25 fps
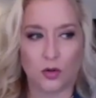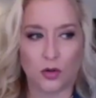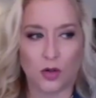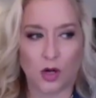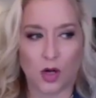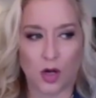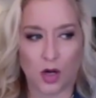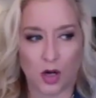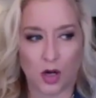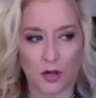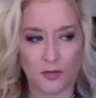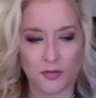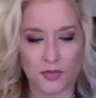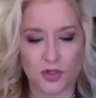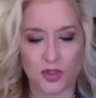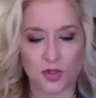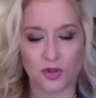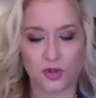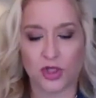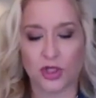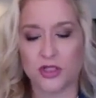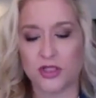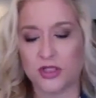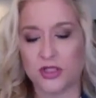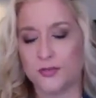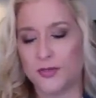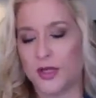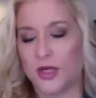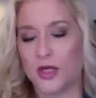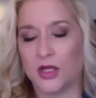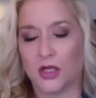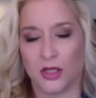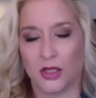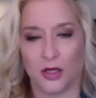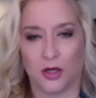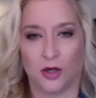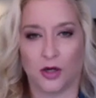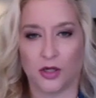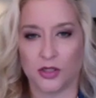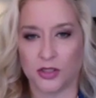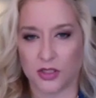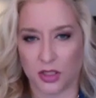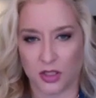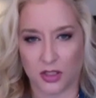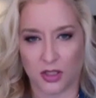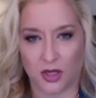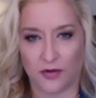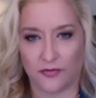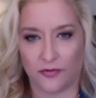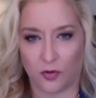um, so just to be clear, because I
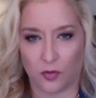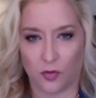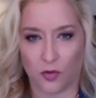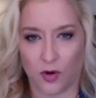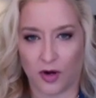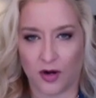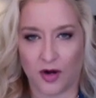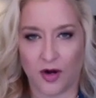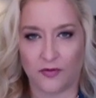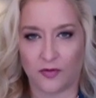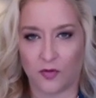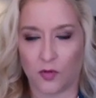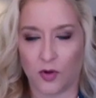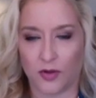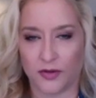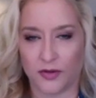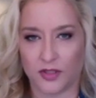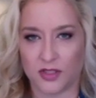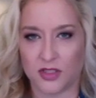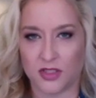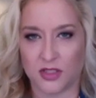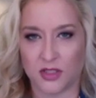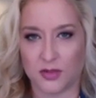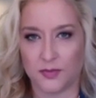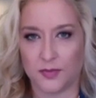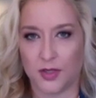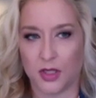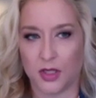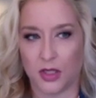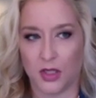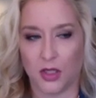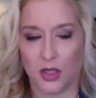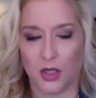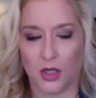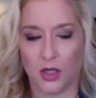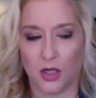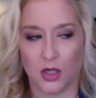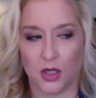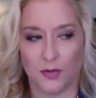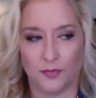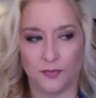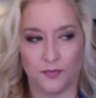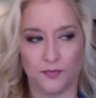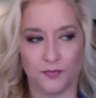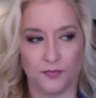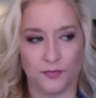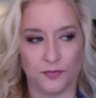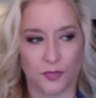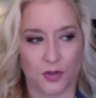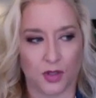never, I never want this to be
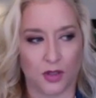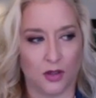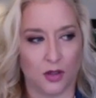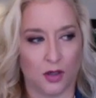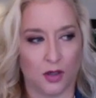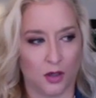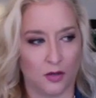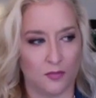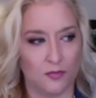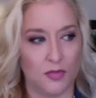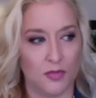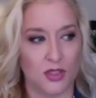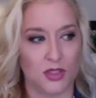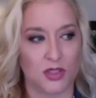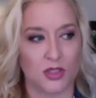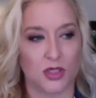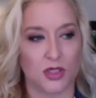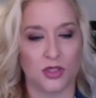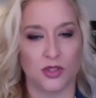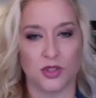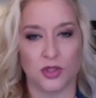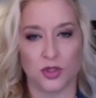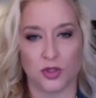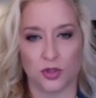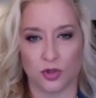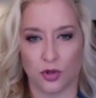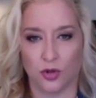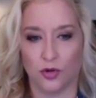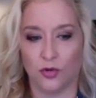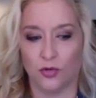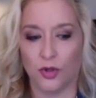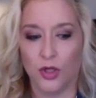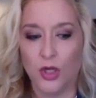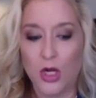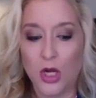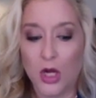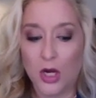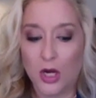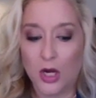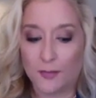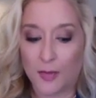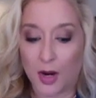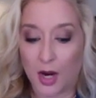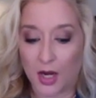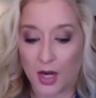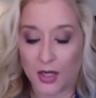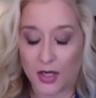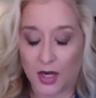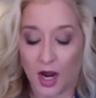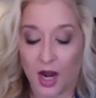um, uh, misconstrued.
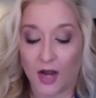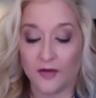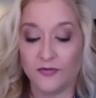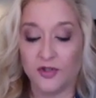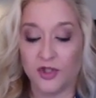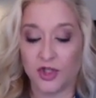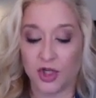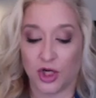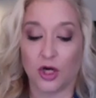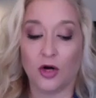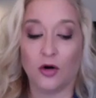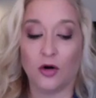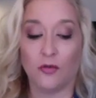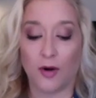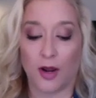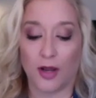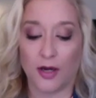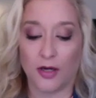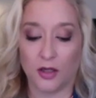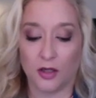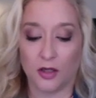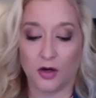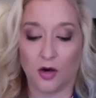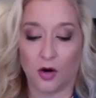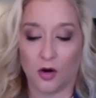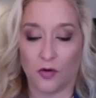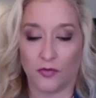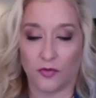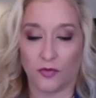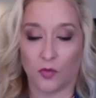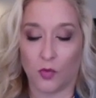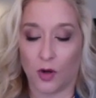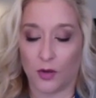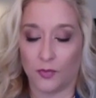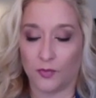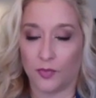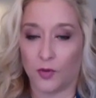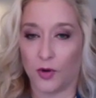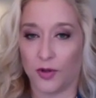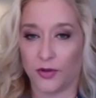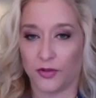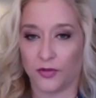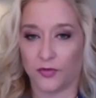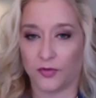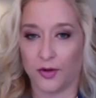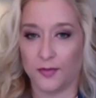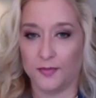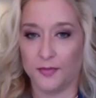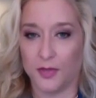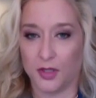My I've generated over
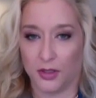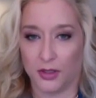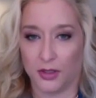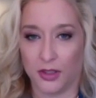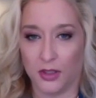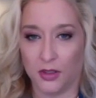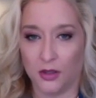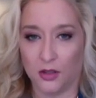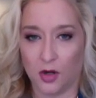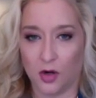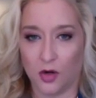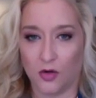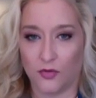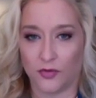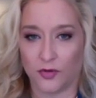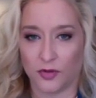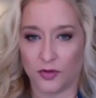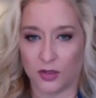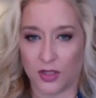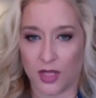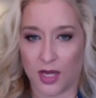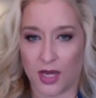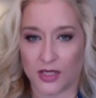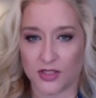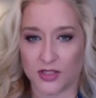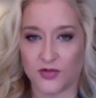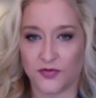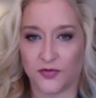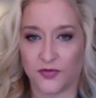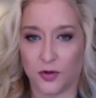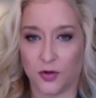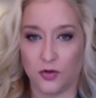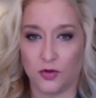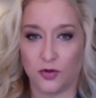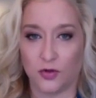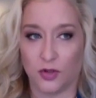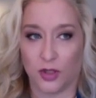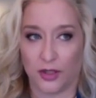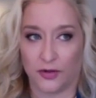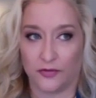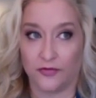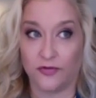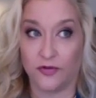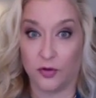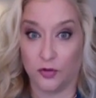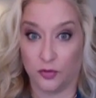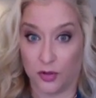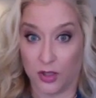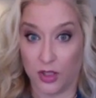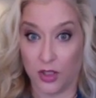1.3 million over the last few like
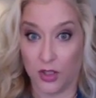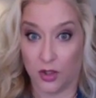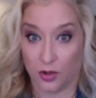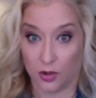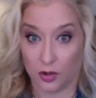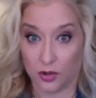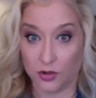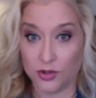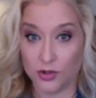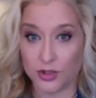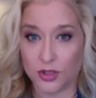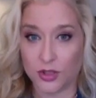few years,